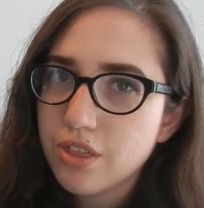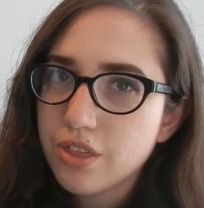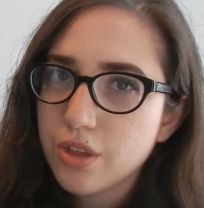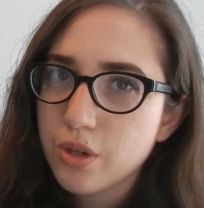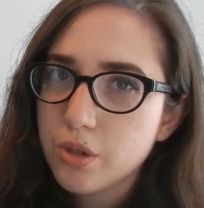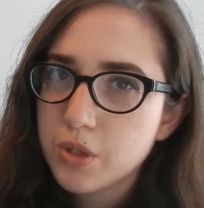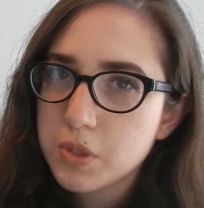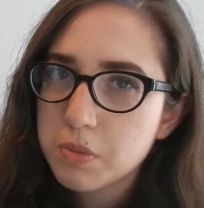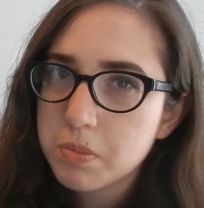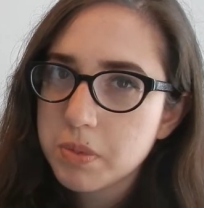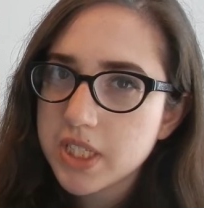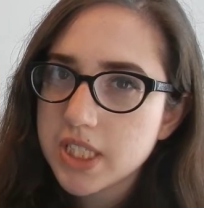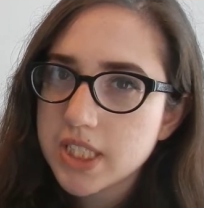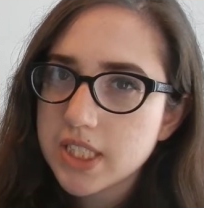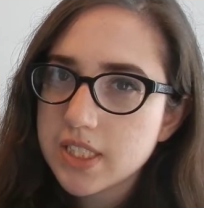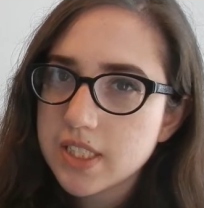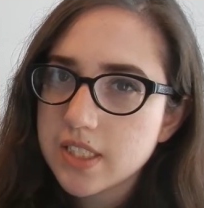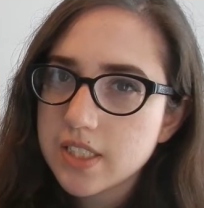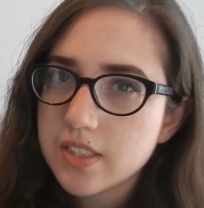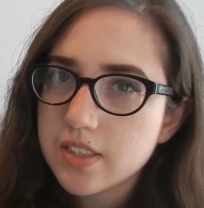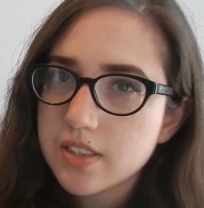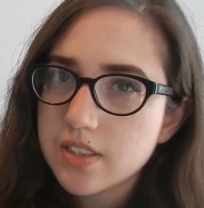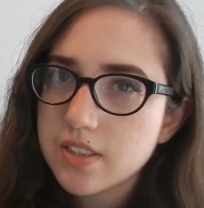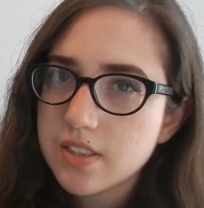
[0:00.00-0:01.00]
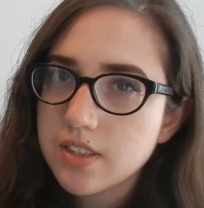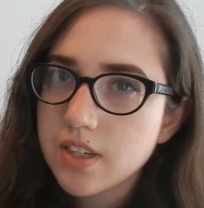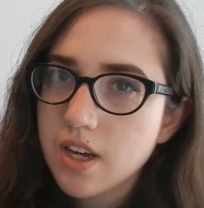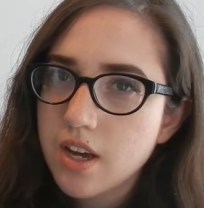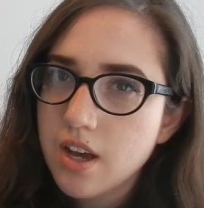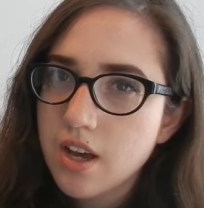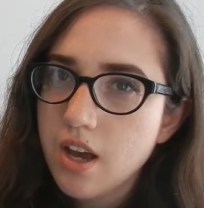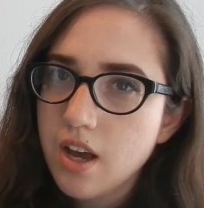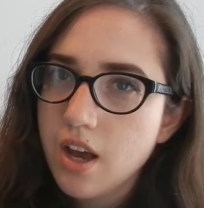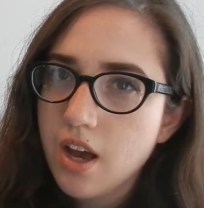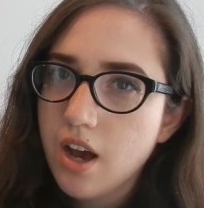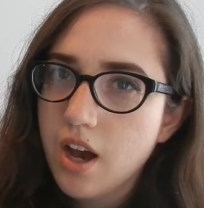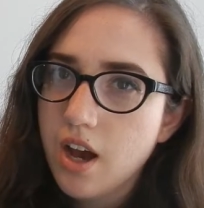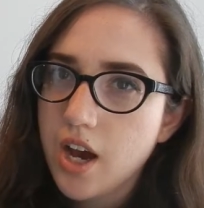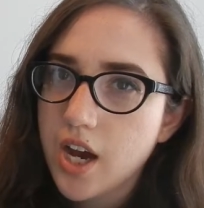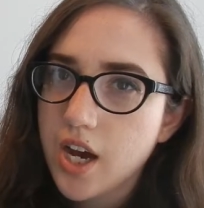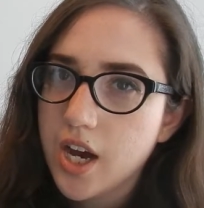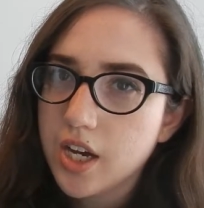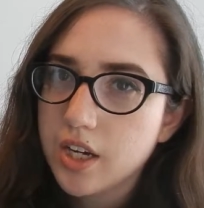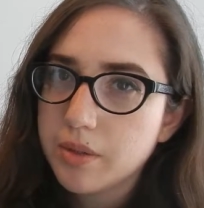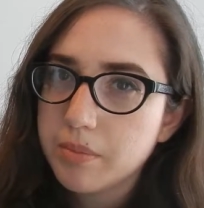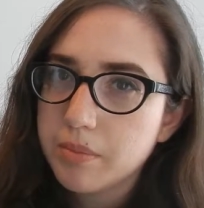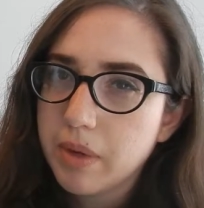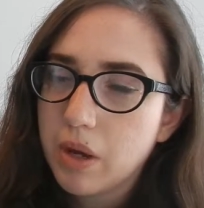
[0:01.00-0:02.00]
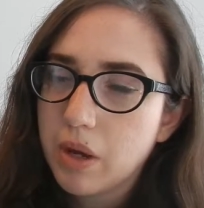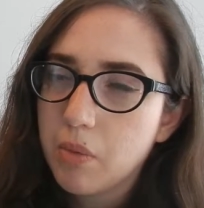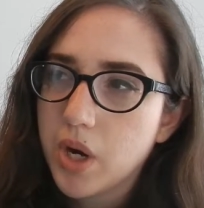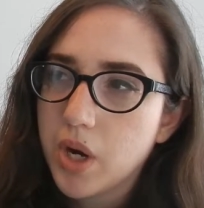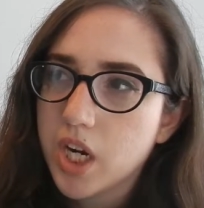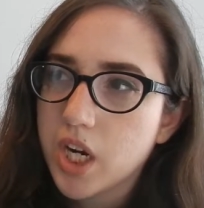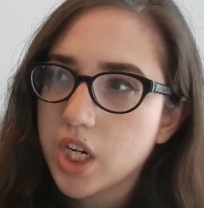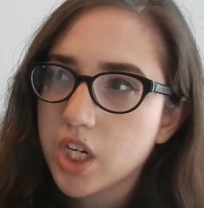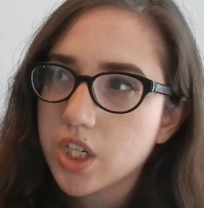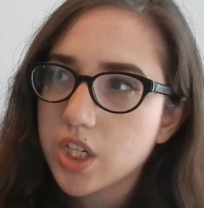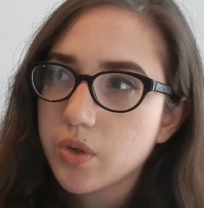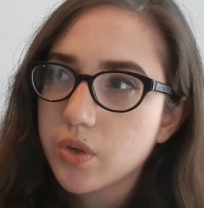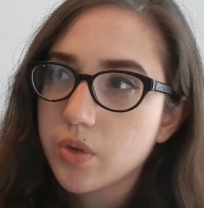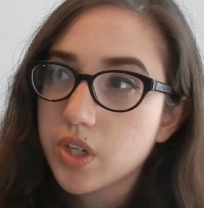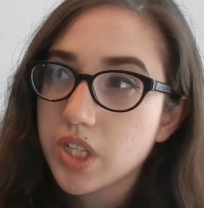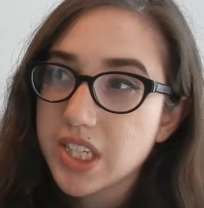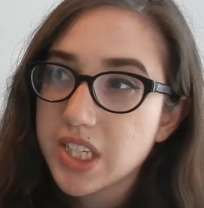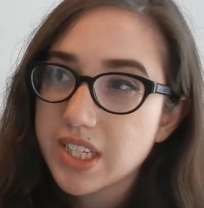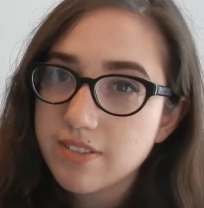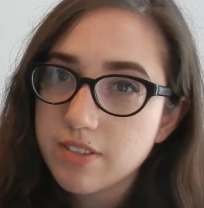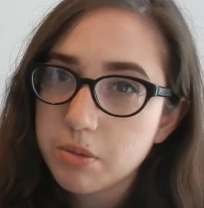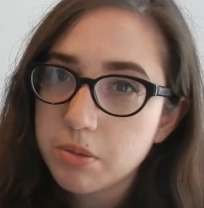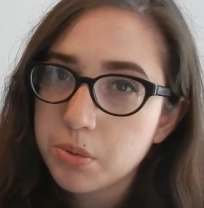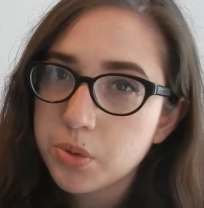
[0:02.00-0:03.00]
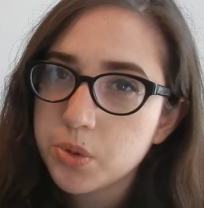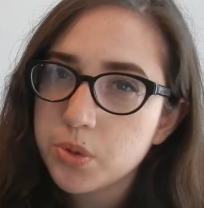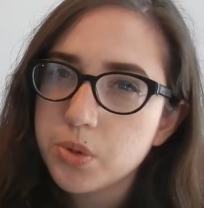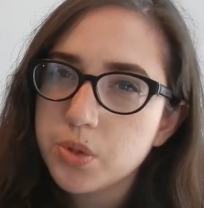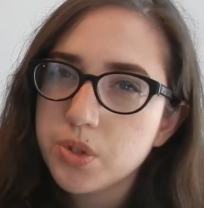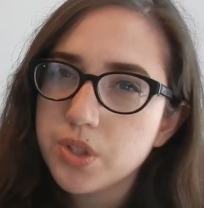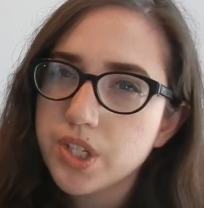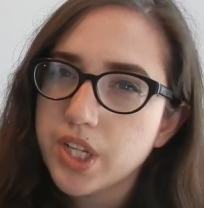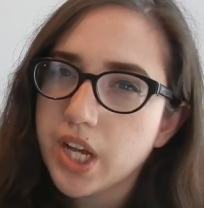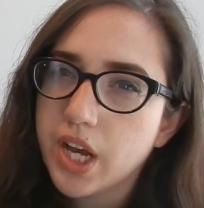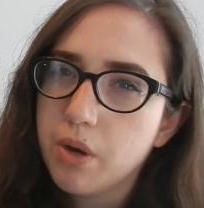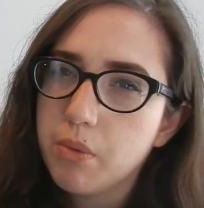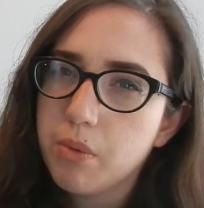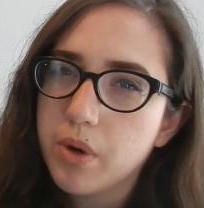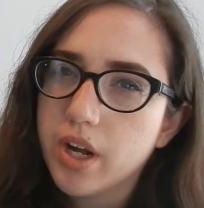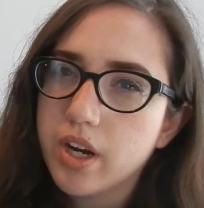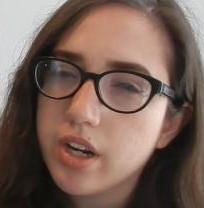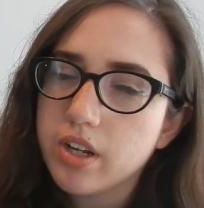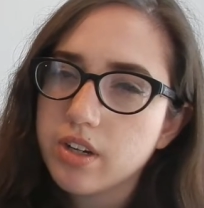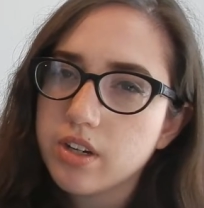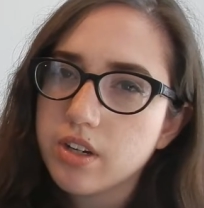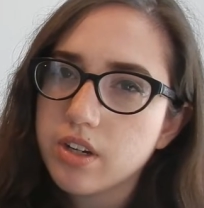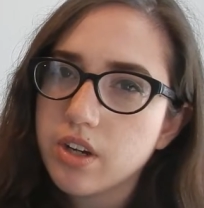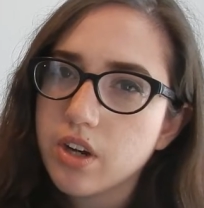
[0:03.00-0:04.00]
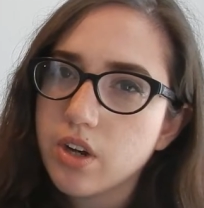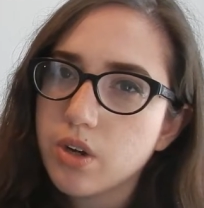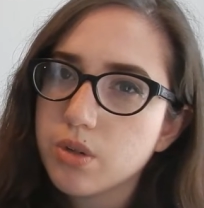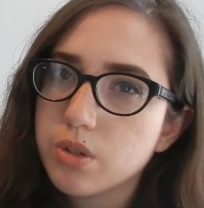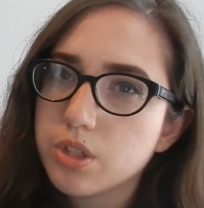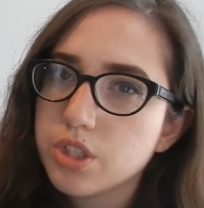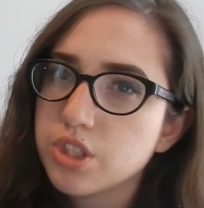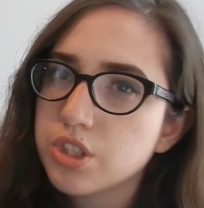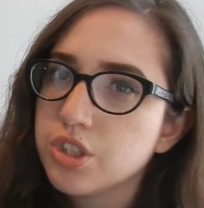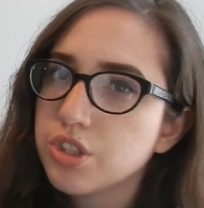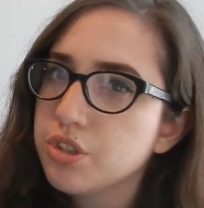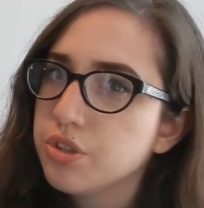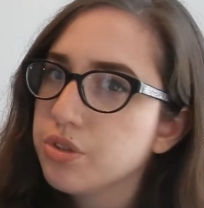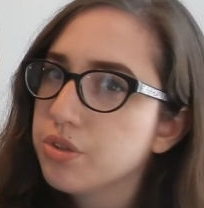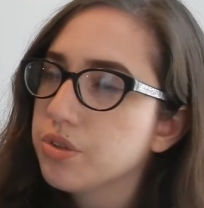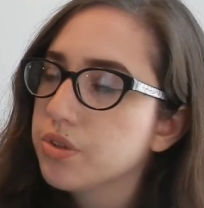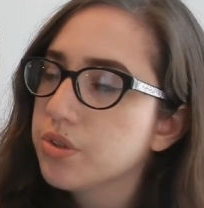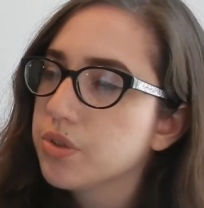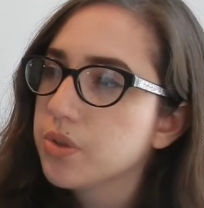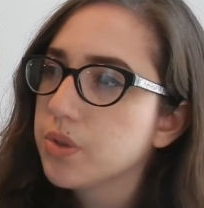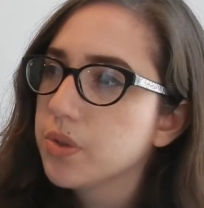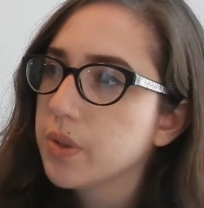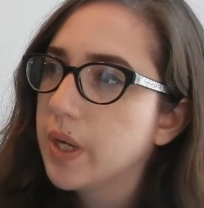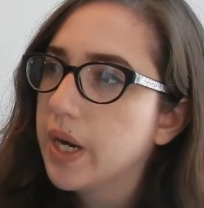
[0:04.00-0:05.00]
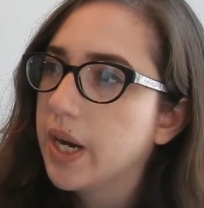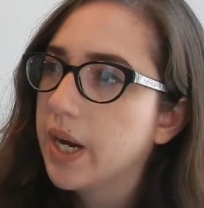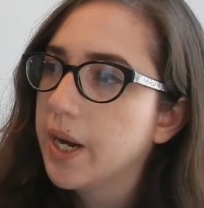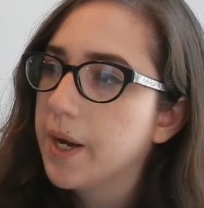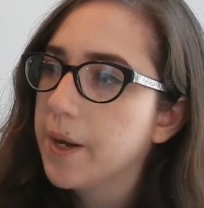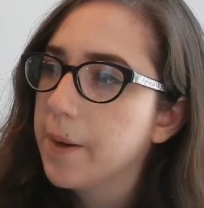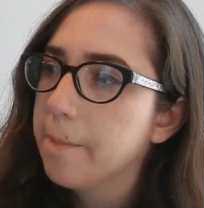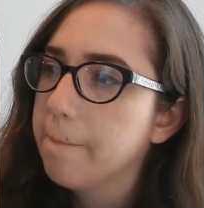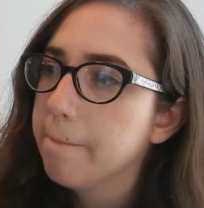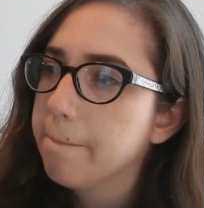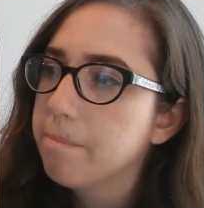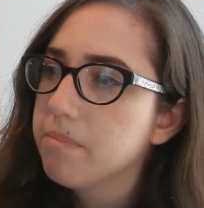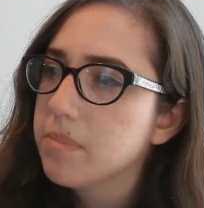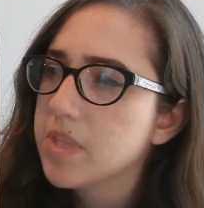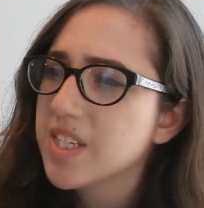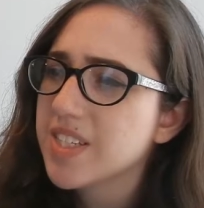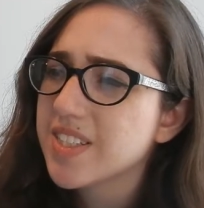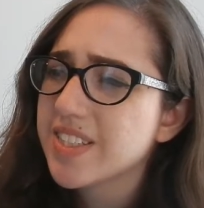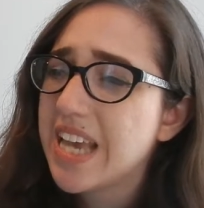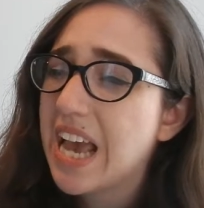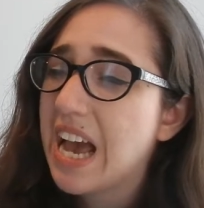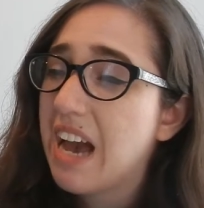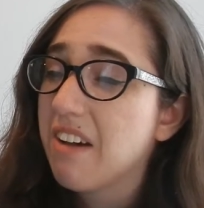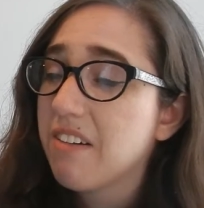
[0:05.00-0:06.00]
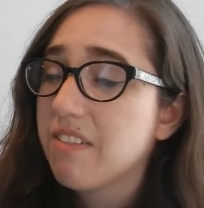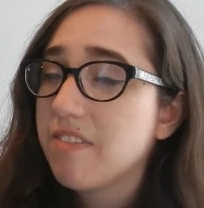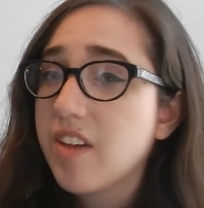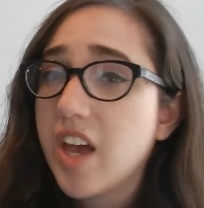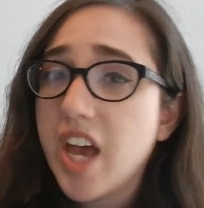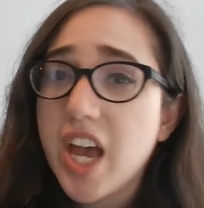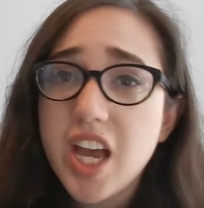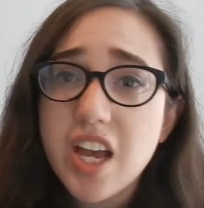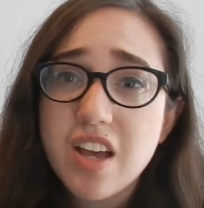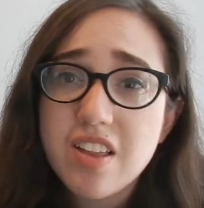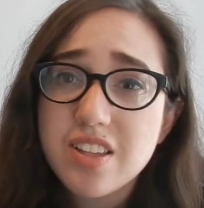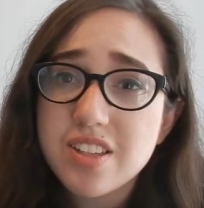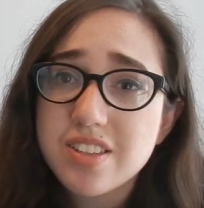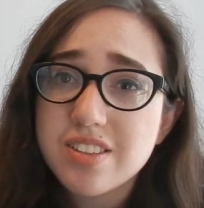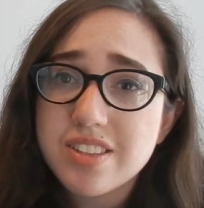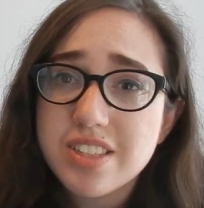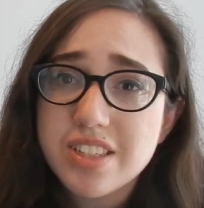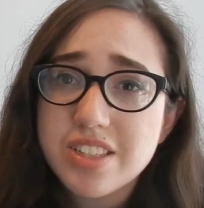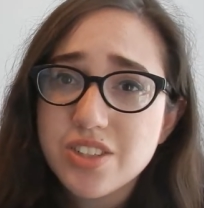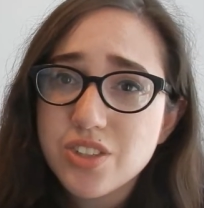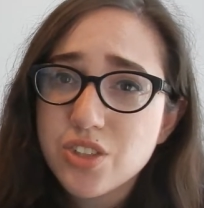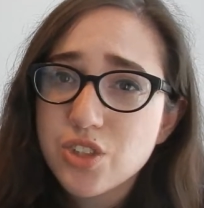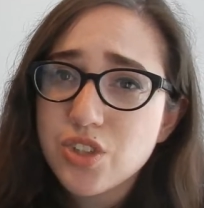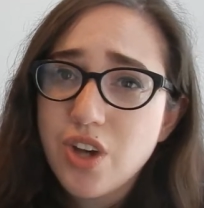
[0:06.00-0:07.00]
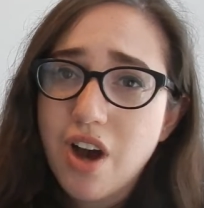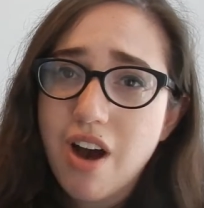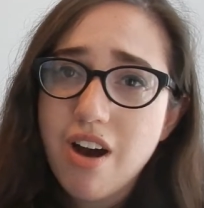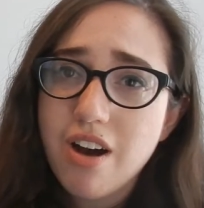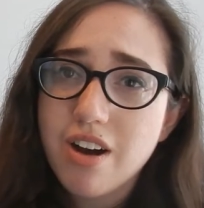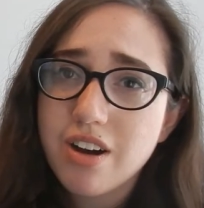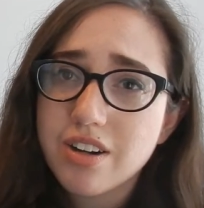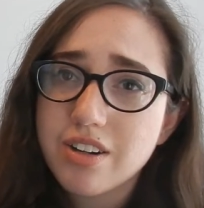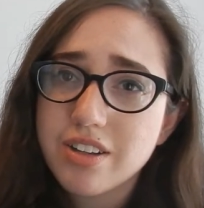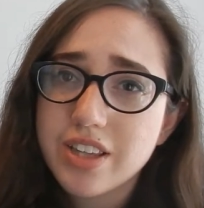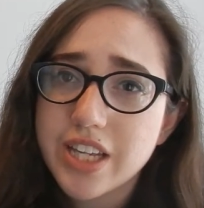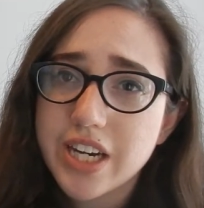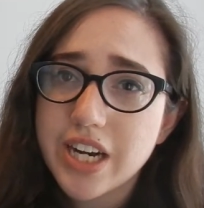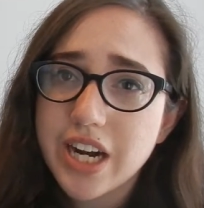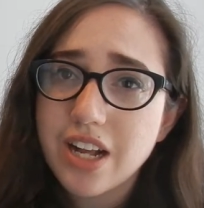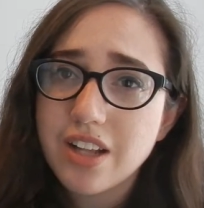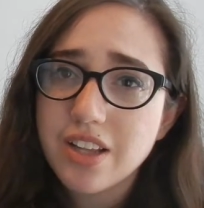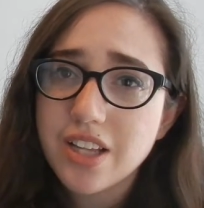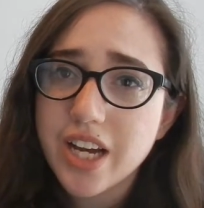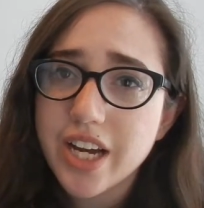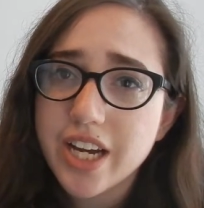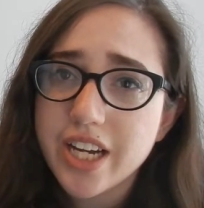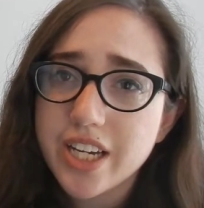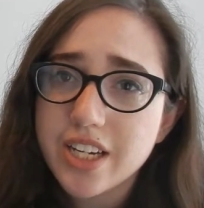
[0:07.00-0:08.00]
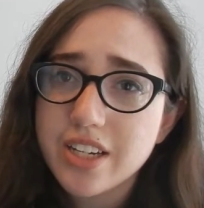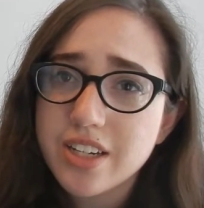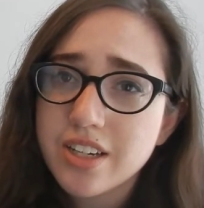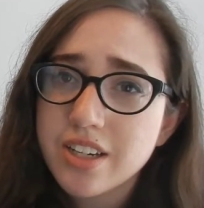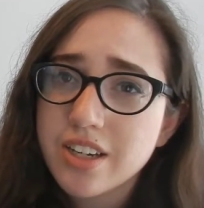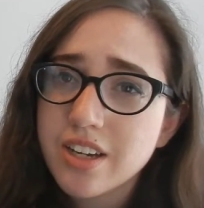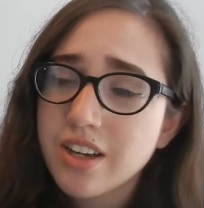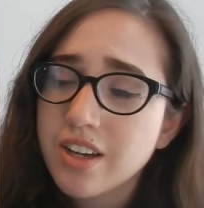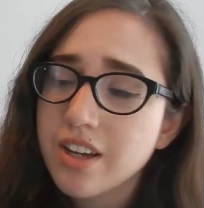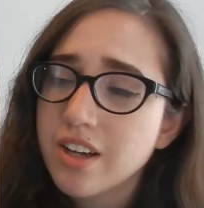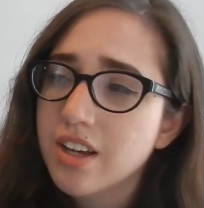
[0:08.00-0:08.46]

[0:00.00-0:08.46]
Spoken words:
those places. I wanted to go to Liverpool. I wanted to go to this cafe that's in a song that I like.